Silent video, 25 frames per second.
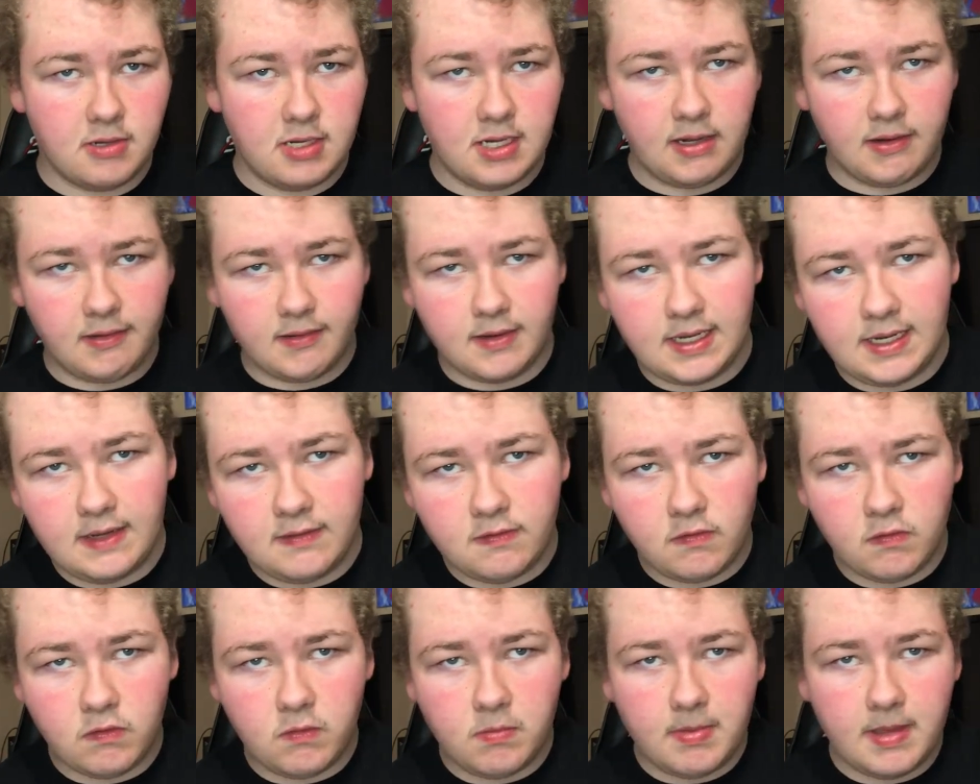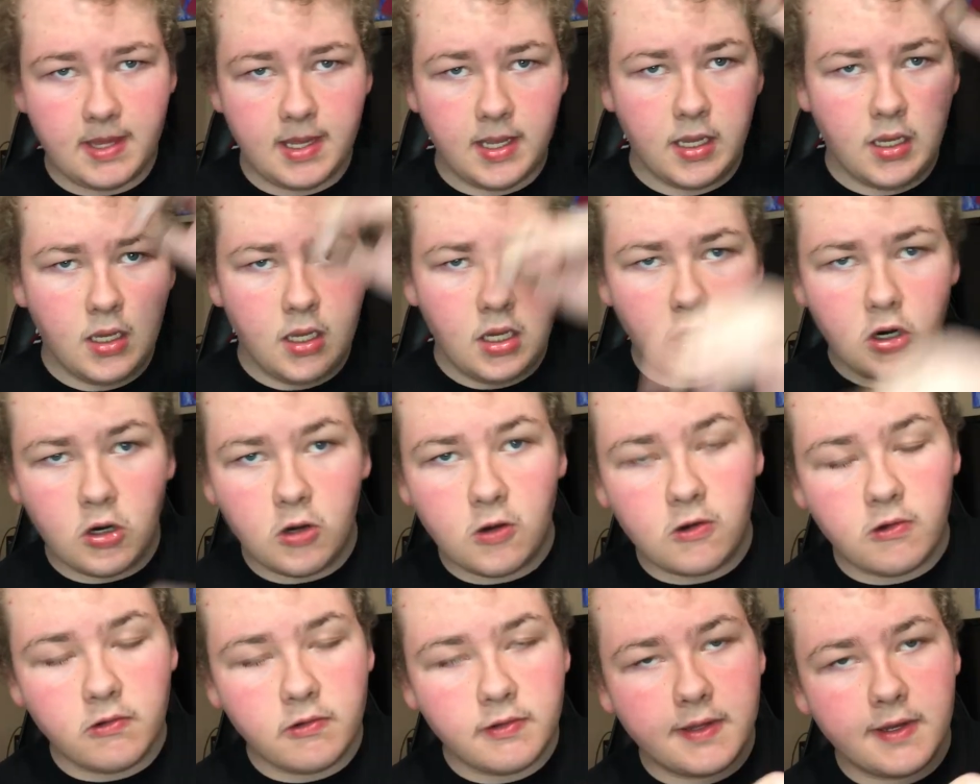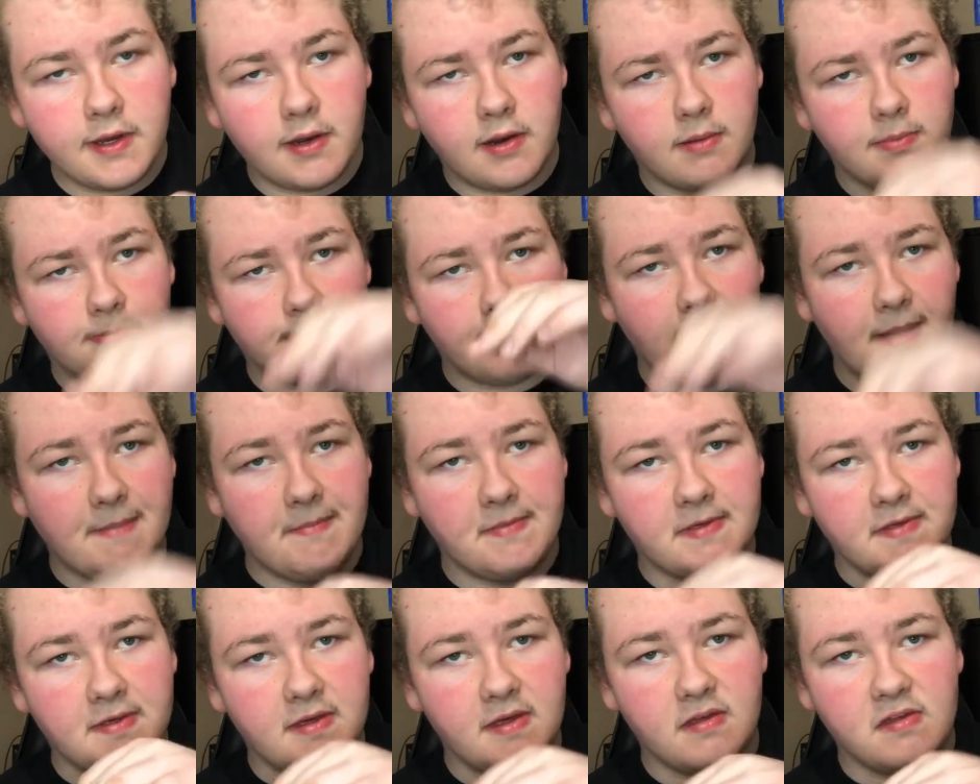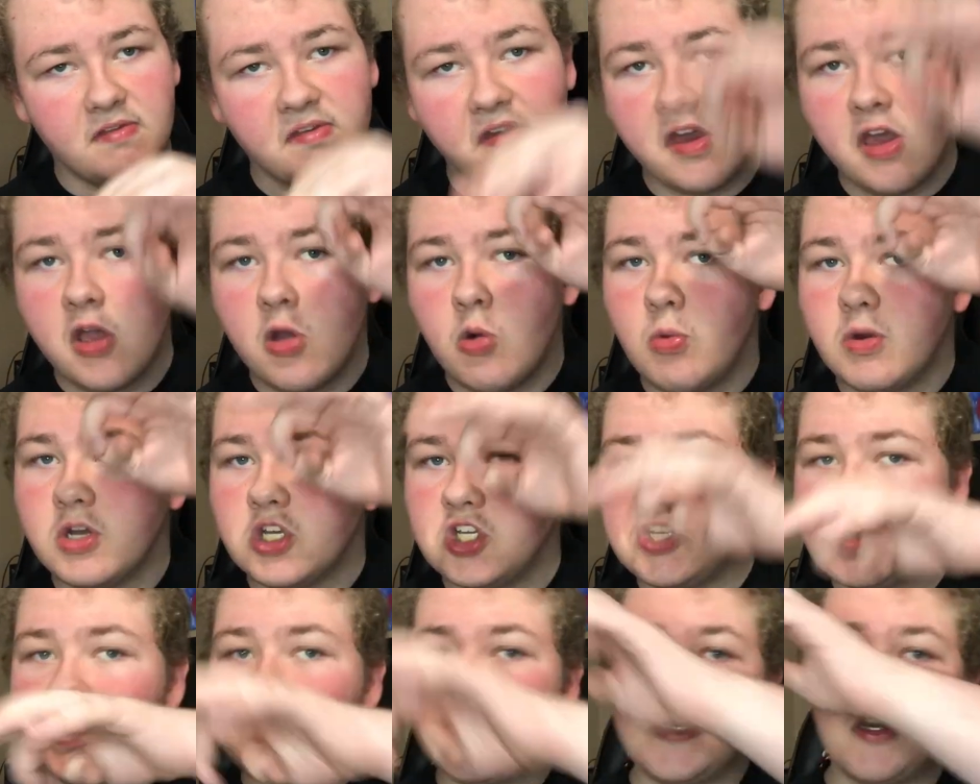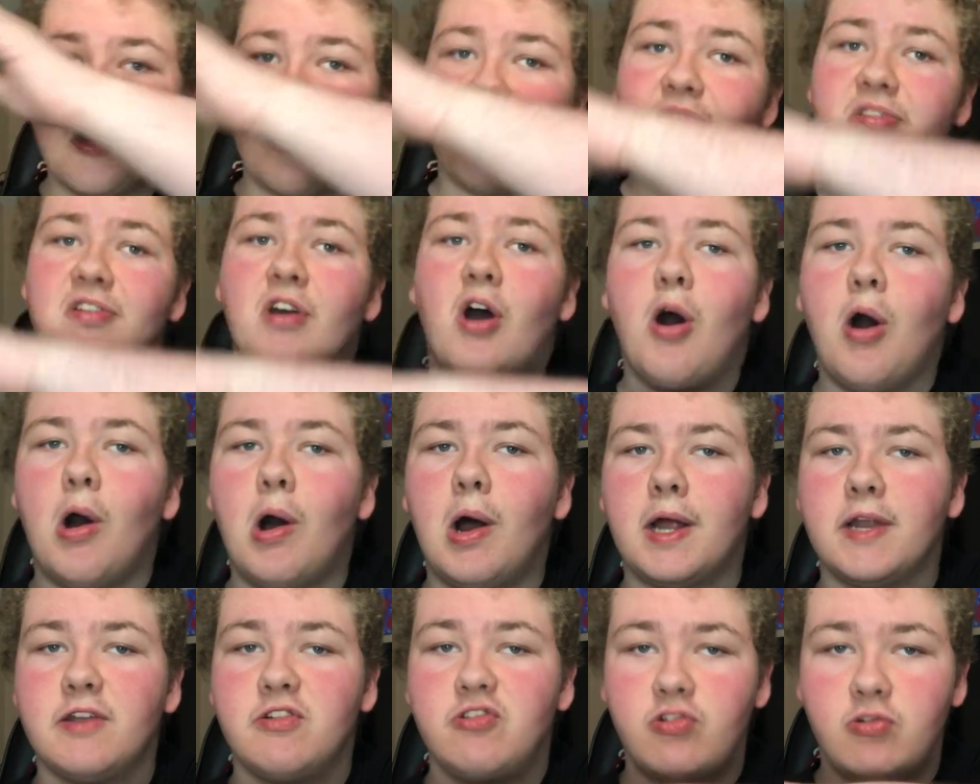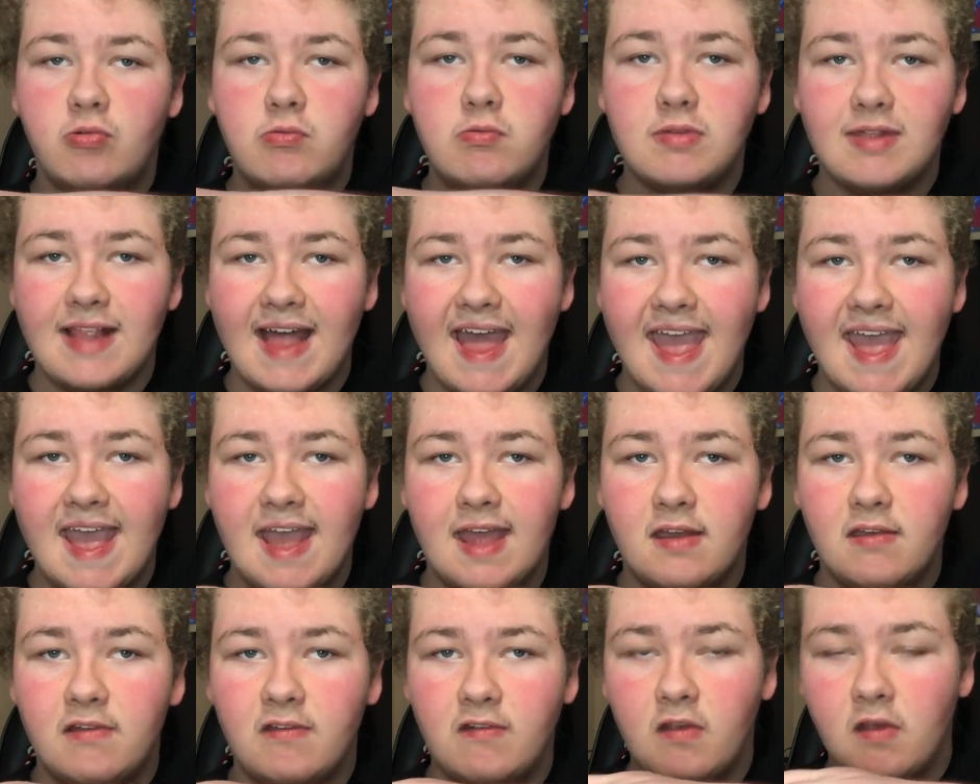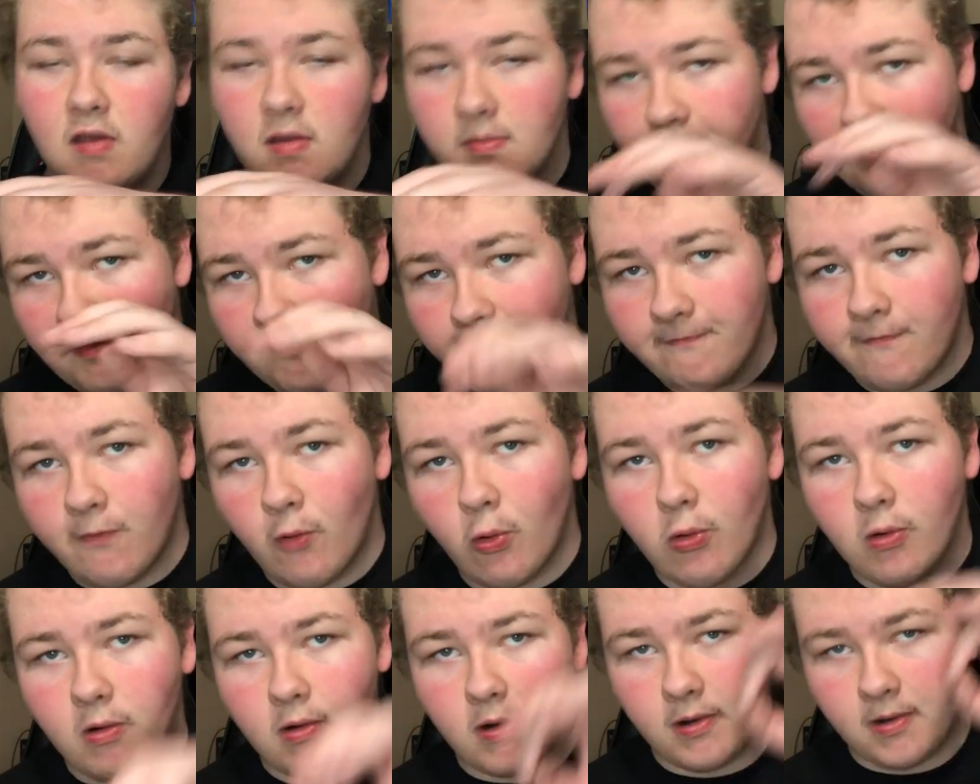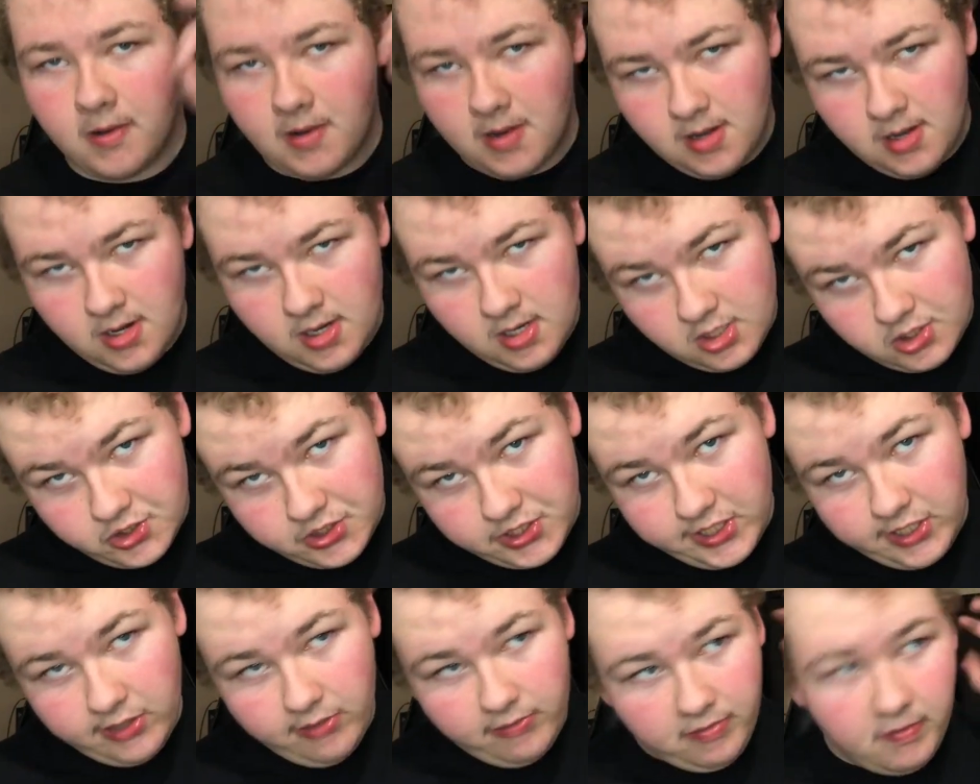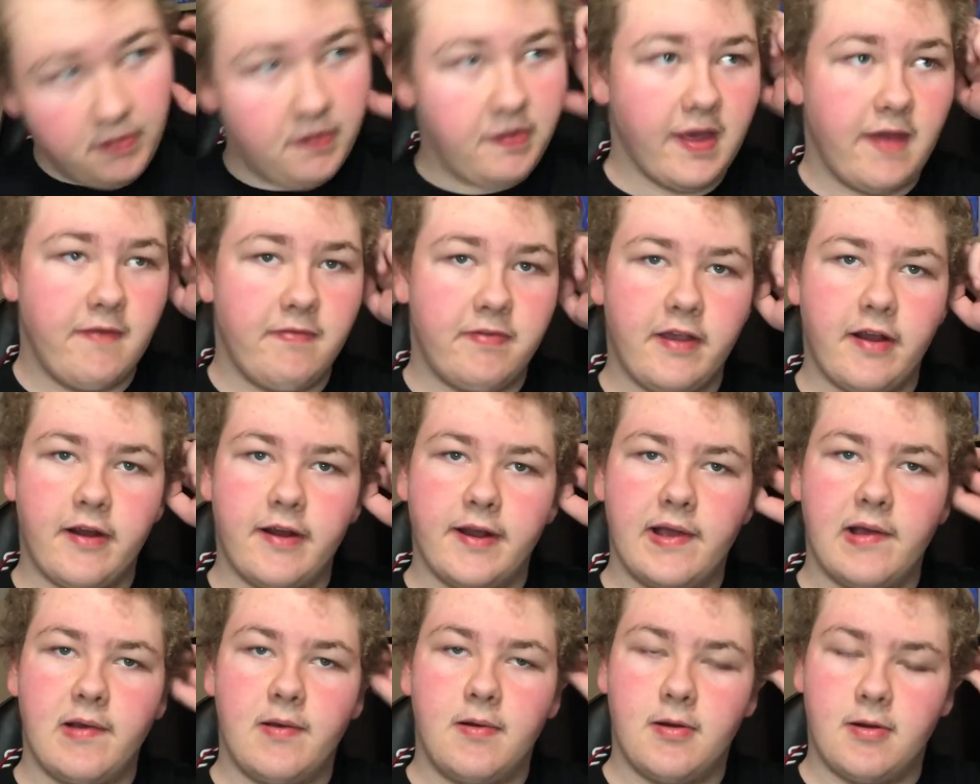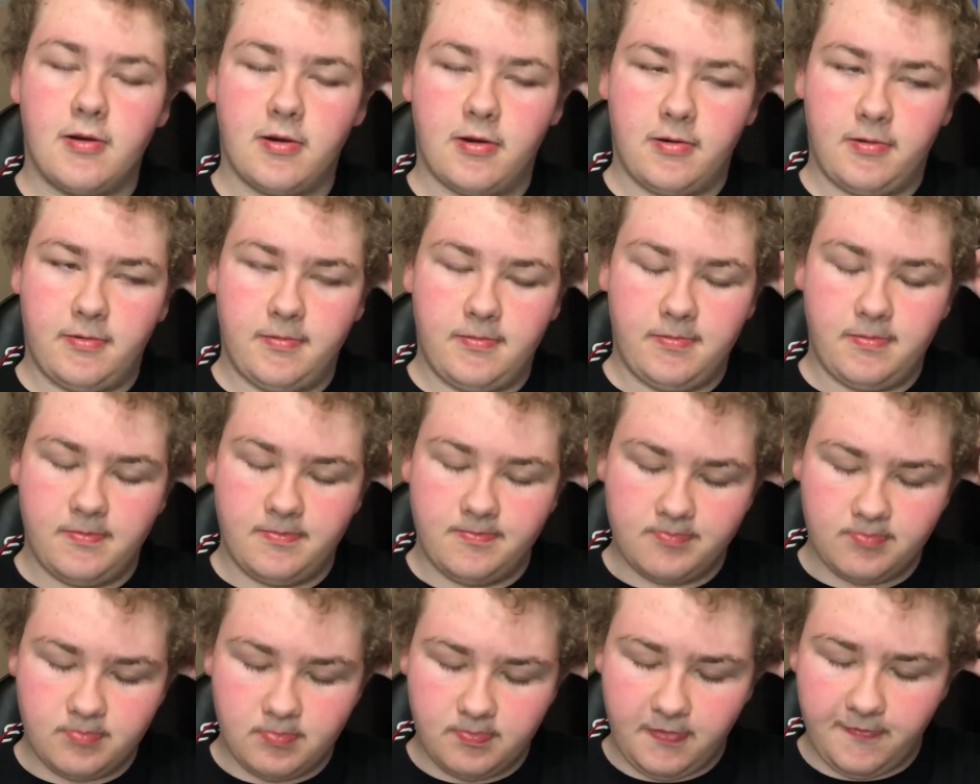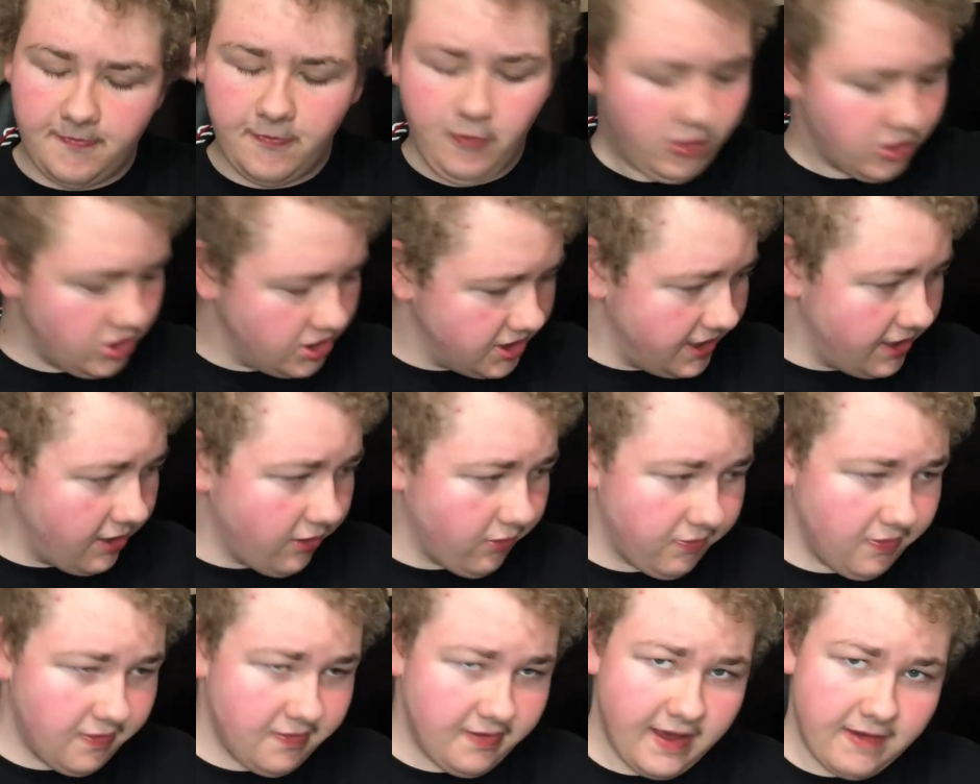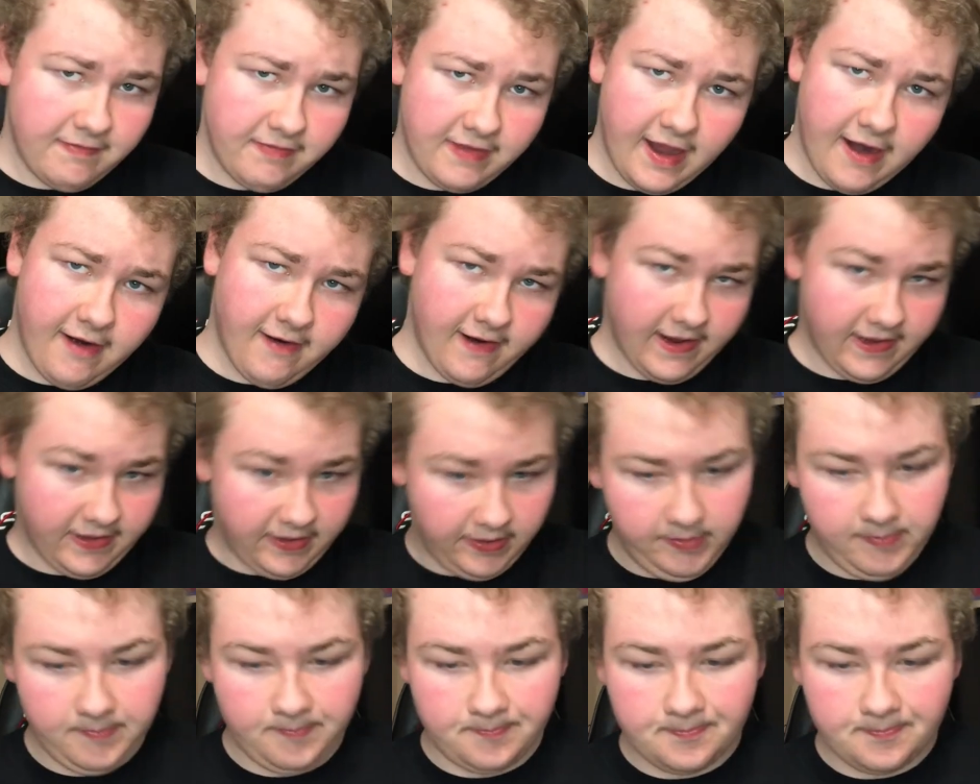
There needs to be earlier premises when she goes on to land before she goes and saves Ariel, or before she goes and saves Eric.